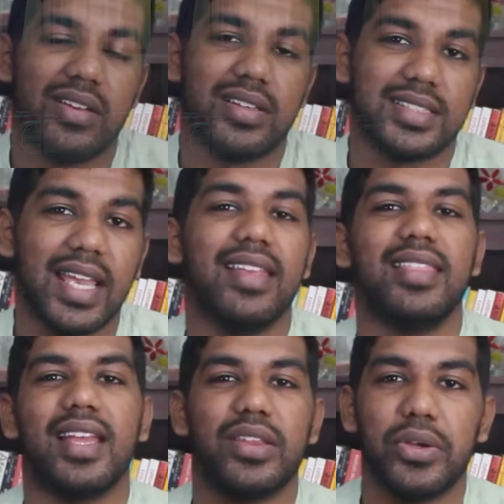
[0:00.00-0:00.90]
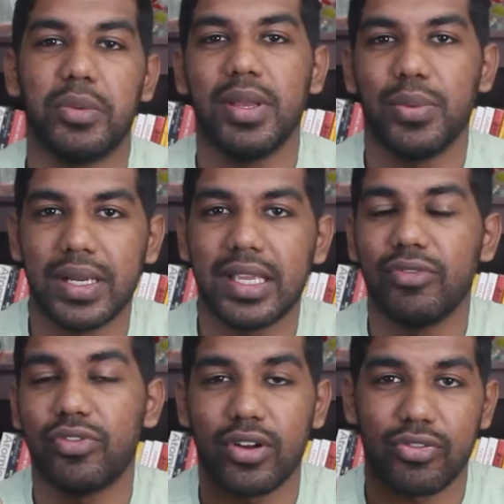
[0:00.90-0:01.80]
saying that you will be
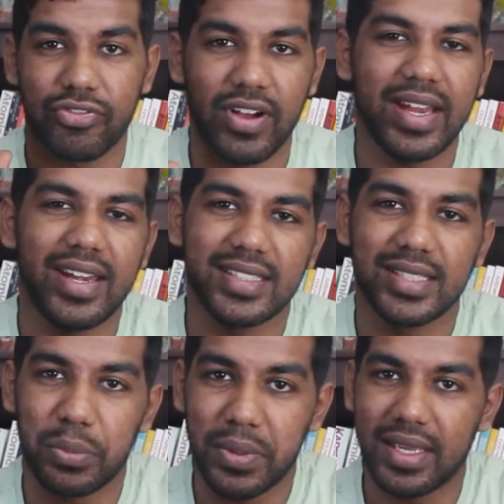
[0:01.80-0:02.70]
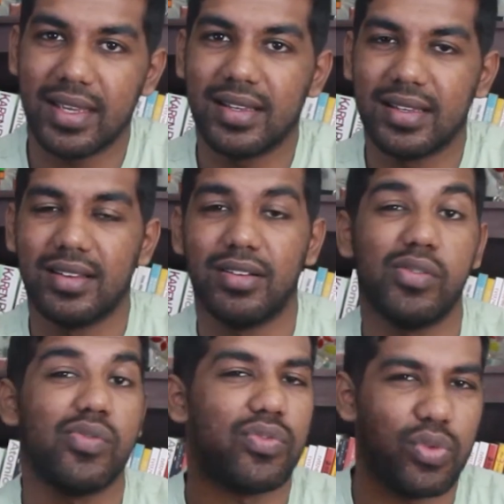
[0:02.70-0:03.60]
working for 5 days a week,
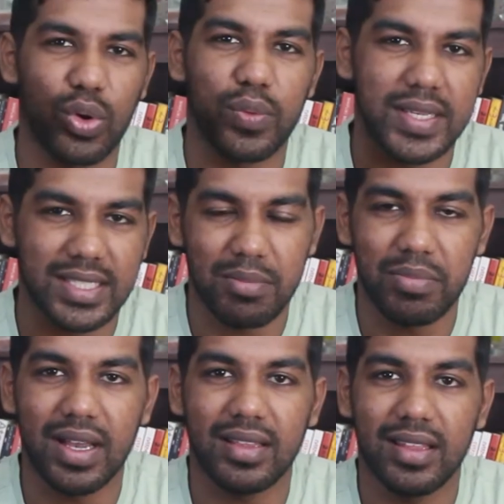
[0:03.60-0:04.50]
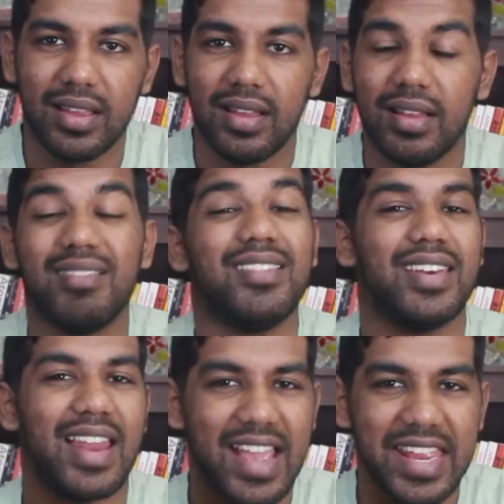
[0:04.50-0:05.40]
4 weeks a month,
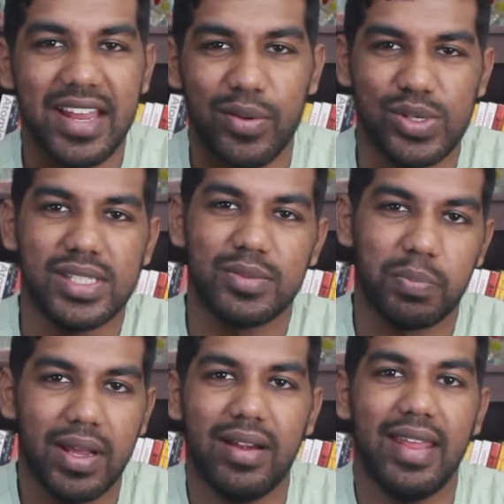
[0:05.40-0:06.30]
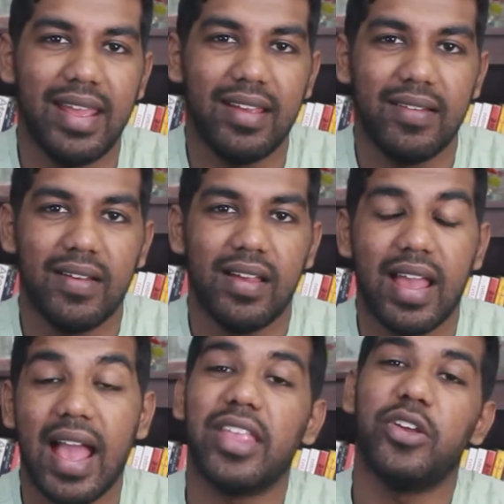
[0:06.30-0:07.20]
9 hours per day,
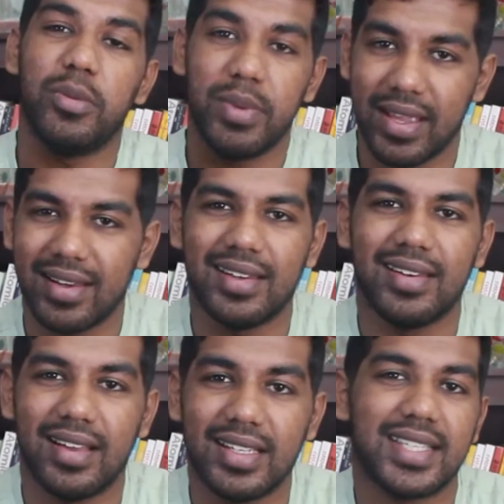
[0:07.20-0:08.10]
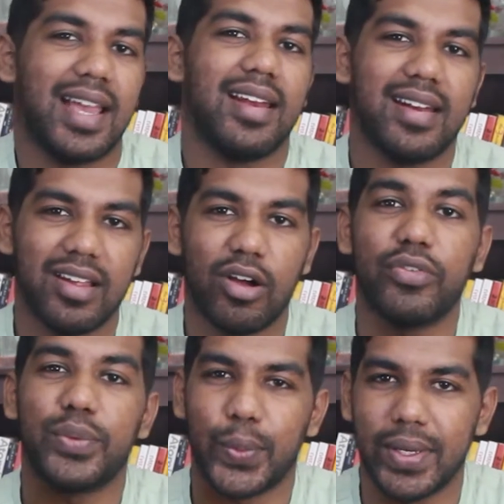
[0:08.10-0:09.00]
and you will be getting a salary
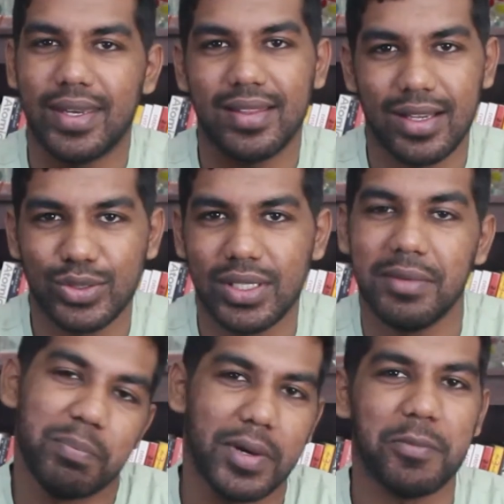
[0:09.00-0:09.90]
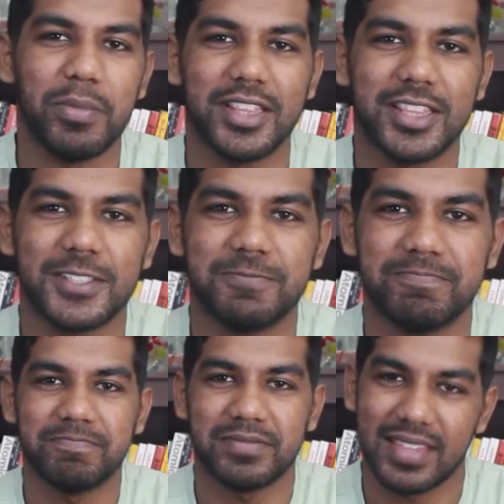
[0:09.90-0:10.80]
of 20,000 per month.
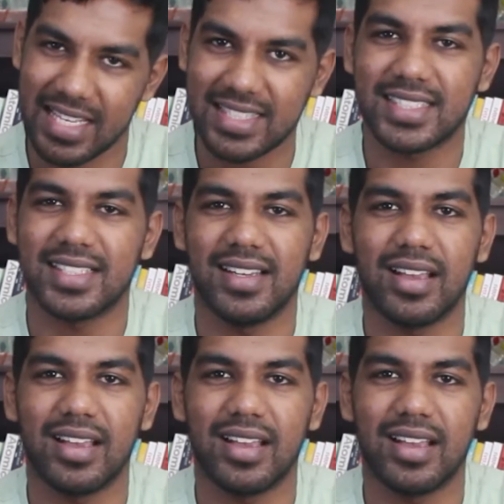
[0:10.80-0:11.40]
That's a